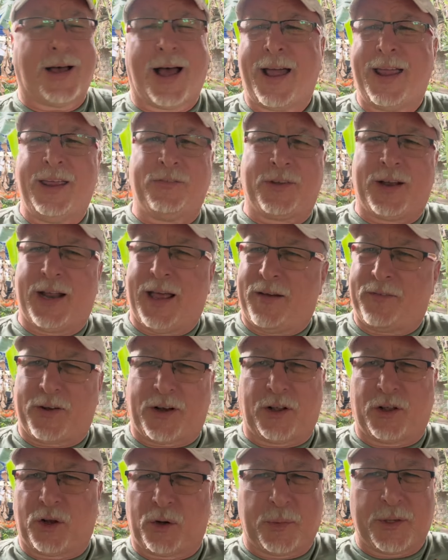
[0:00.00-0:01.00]
I even have it
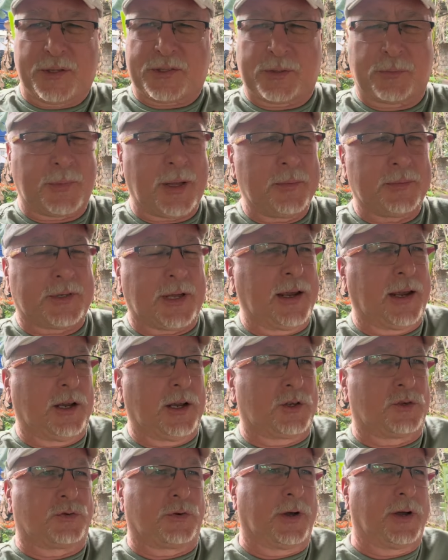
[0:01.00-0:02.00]
a little bit. Sometimes I
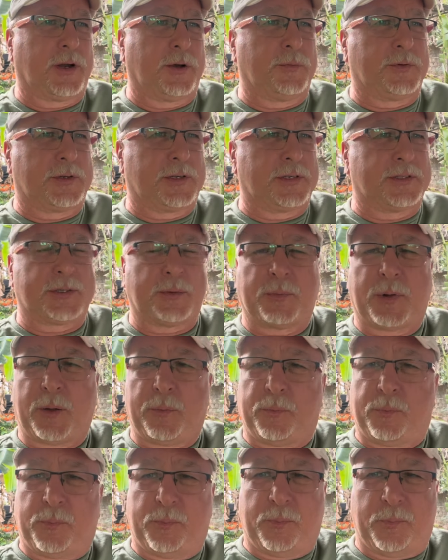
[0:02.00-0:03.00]
get triggered because somebody